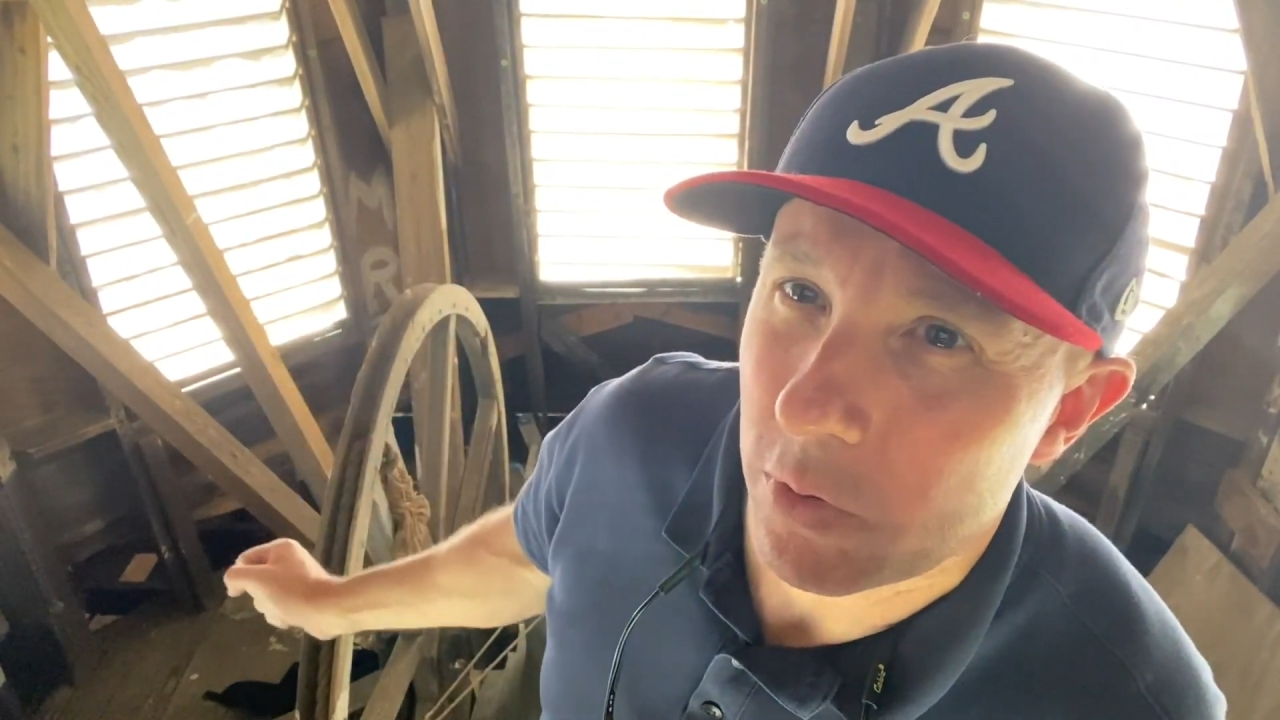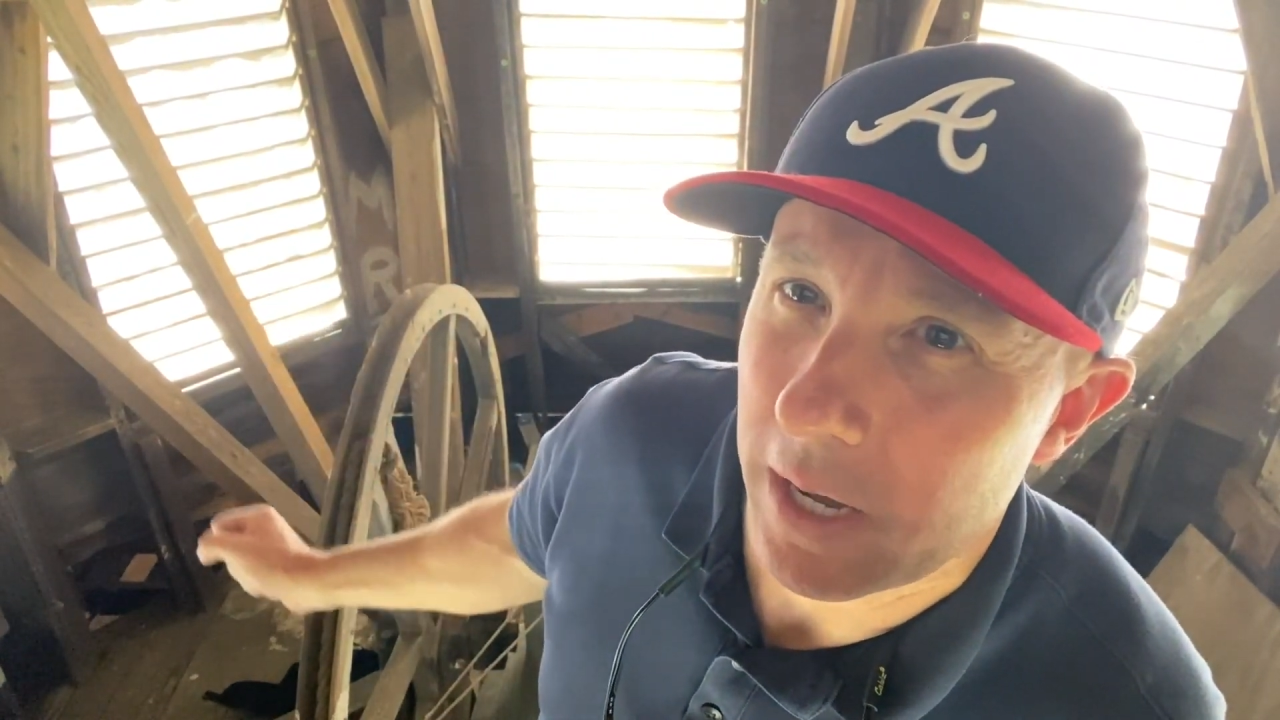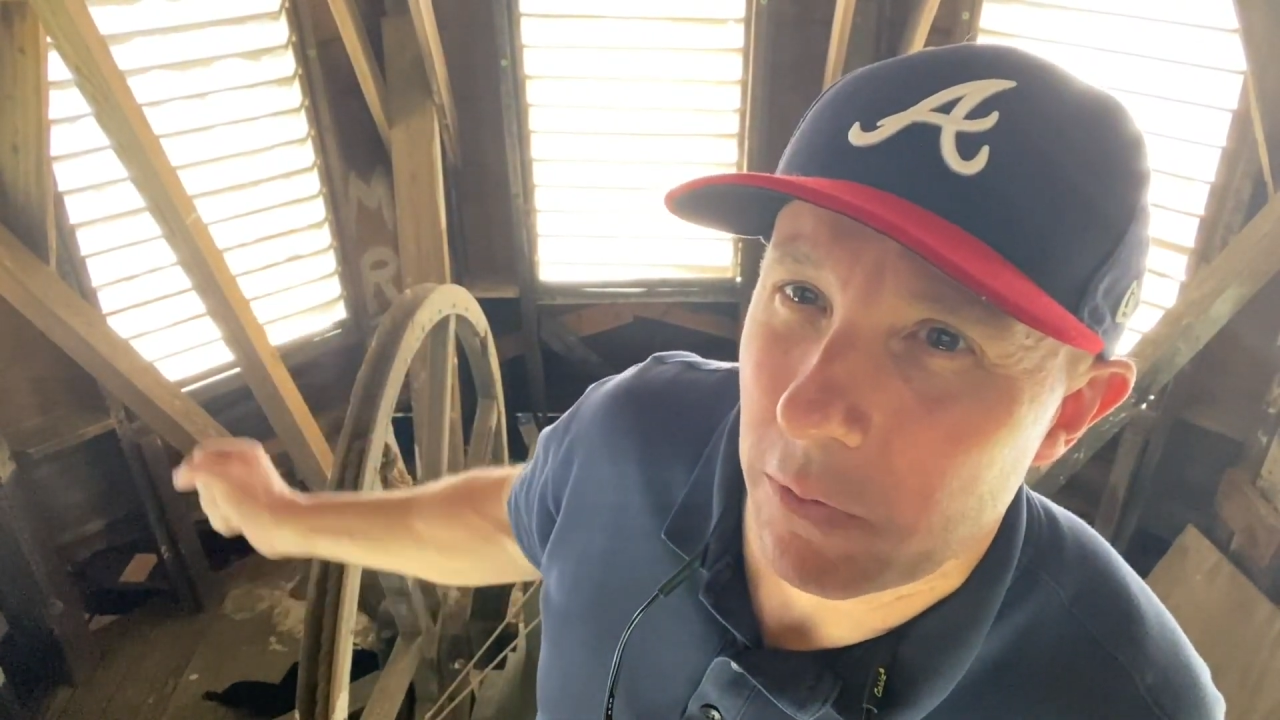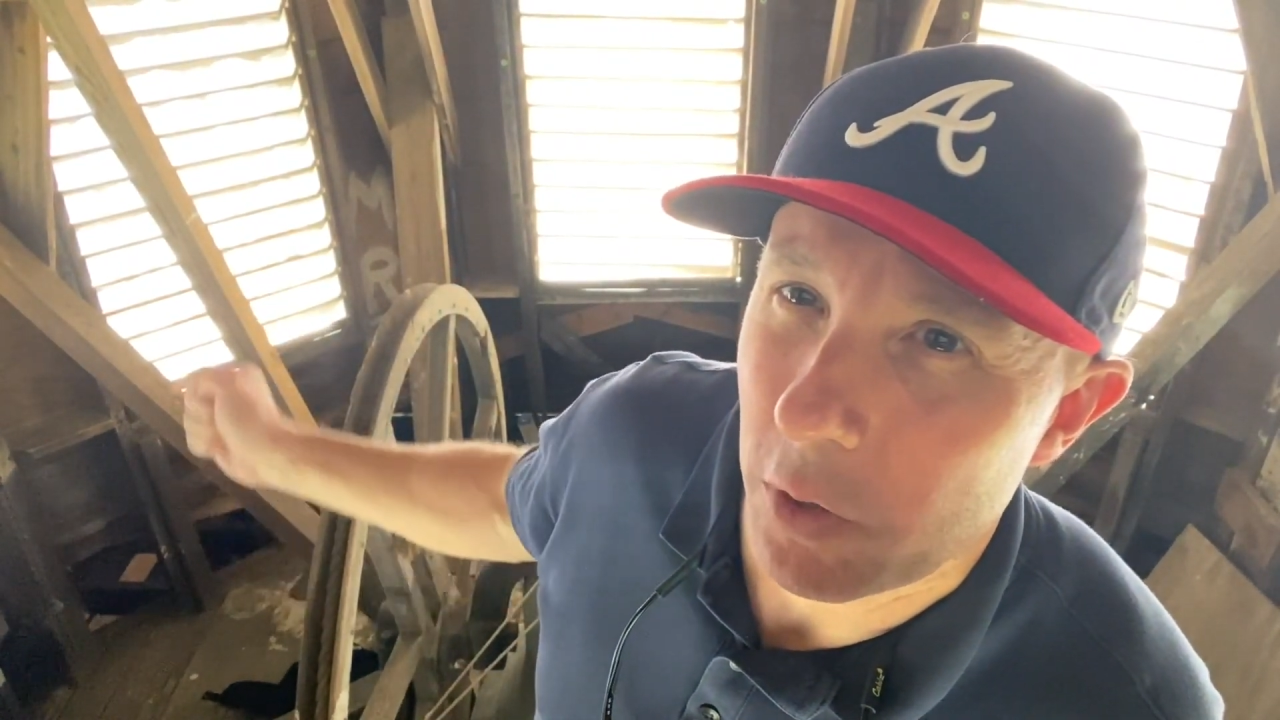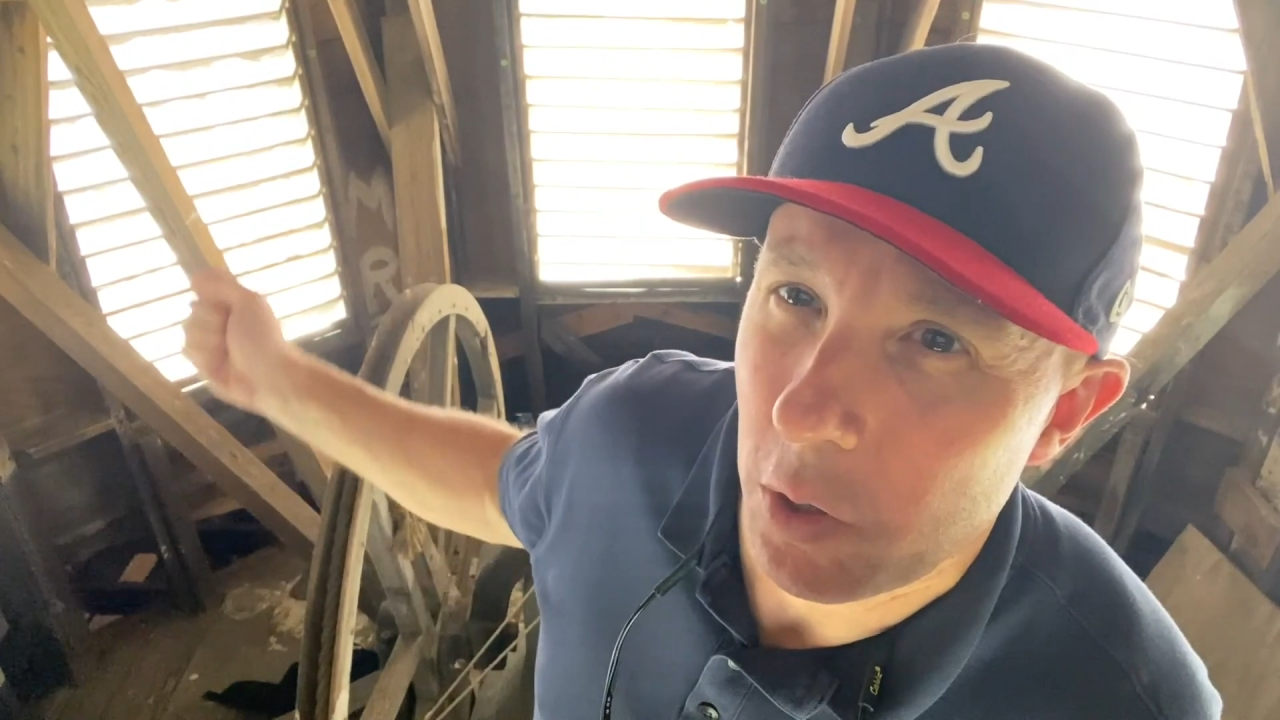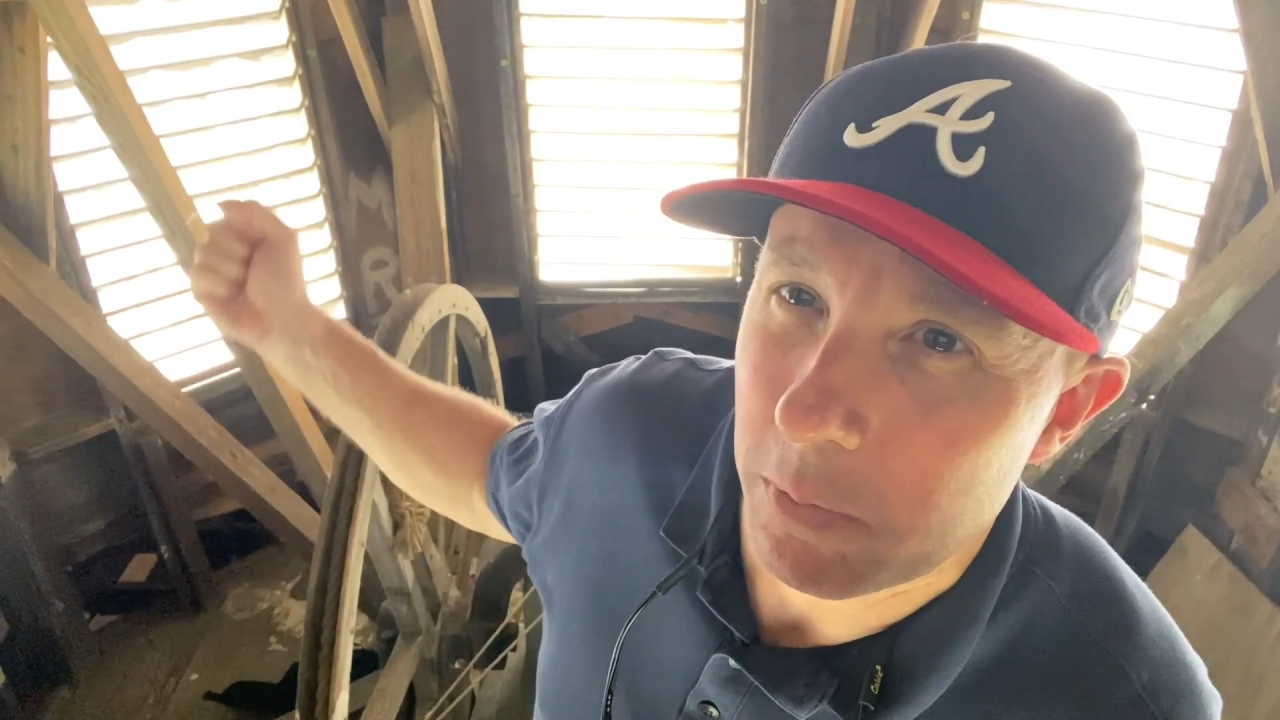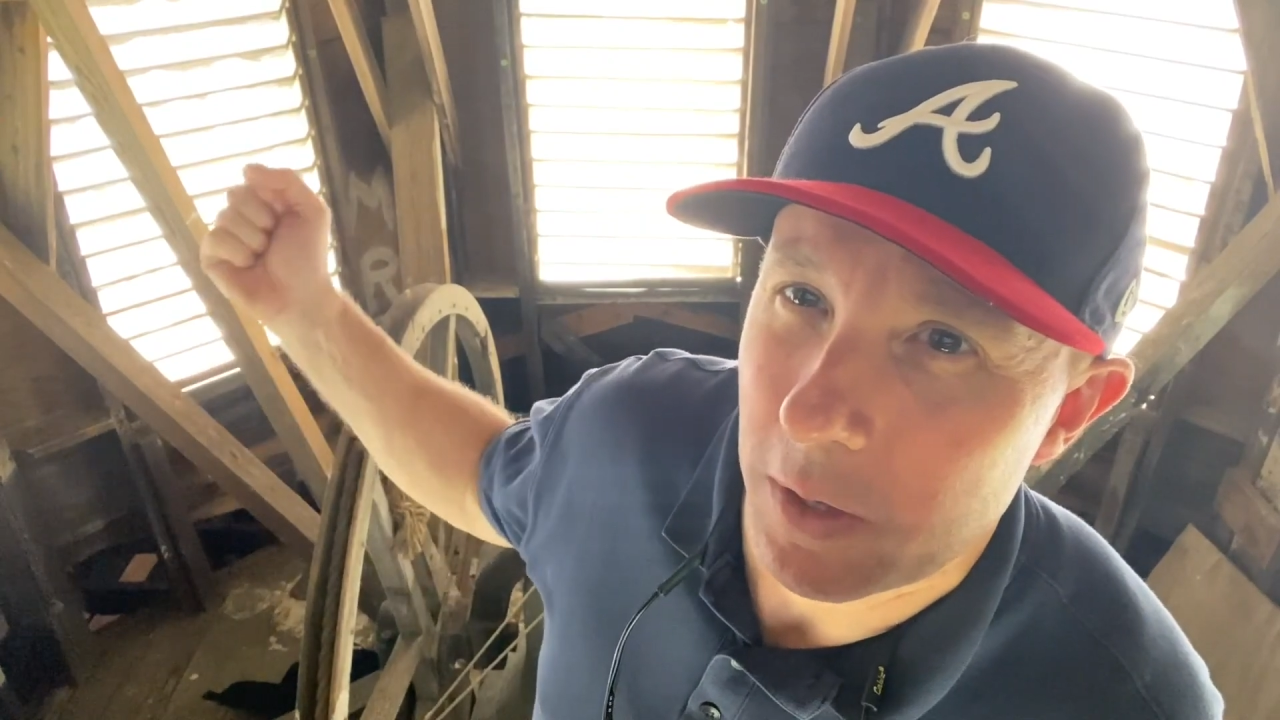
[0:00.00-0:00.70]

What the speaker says: that rope,